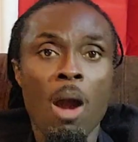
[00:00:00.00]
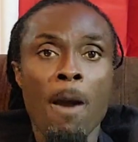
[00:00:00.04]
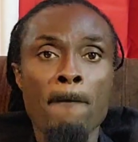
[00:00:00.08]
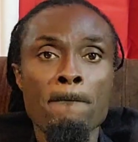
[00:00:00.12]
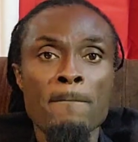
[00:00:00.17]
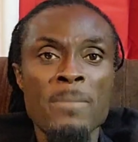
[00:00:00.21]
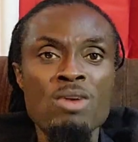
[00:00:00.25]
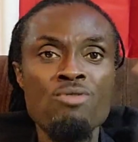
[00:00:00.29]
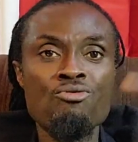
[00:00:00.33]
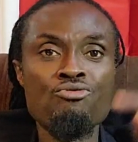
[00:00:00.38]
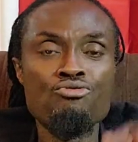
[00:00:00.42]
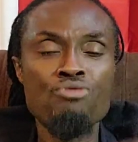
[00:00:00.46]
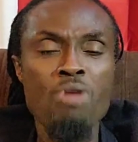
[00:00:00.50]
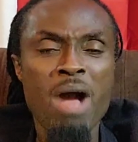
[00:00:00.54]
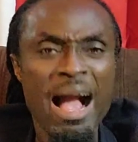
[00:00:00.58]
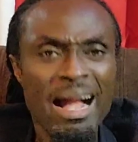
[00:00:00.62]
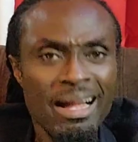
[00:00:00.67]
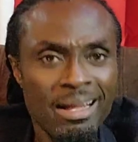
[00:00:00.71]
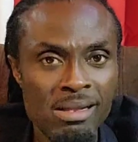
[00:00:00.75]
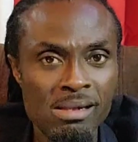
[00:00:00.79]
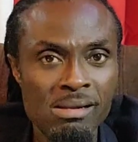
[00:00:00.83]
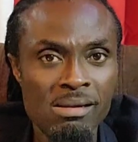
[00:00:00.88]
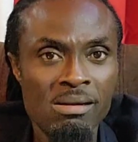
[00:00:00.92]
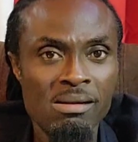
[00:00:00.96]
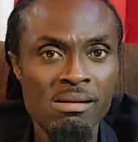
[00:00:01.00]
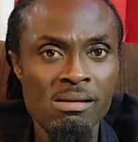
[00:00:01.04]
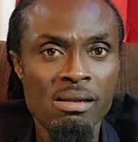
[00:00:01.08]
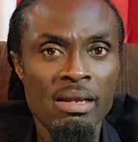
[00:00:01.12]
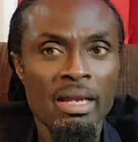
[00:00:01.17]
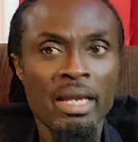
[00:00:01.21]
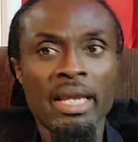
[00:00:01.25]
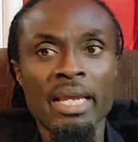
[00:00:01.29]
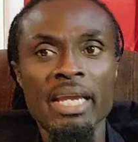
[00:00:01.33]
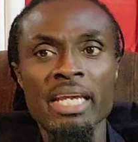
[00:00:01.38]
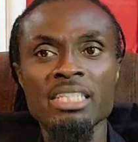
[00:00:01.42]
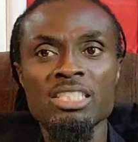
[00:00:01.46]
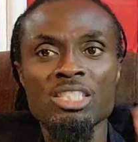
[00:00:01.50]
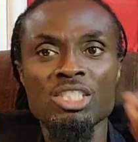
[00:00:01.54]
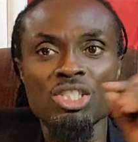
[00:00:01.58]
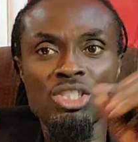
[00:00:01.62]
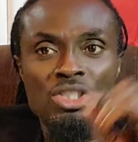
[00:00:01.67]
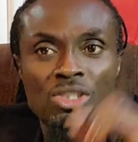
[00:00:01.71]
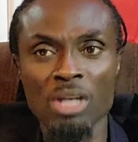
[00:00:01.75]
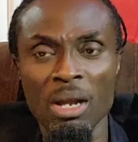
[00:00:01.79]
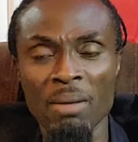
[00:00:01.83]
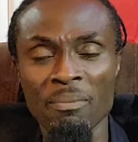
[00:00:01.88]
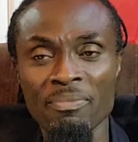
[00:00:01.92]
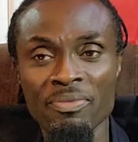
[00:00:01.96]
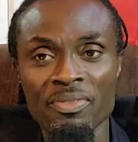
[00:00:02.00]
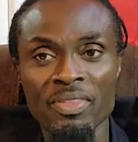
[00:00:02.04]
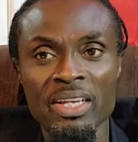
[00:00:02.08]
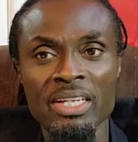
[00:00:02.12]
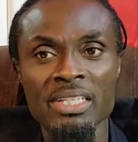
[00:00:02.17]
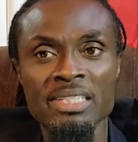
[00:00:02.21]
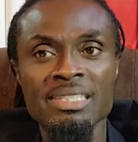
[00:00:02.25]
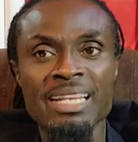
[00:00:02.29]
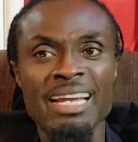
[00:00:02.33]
Miracle is something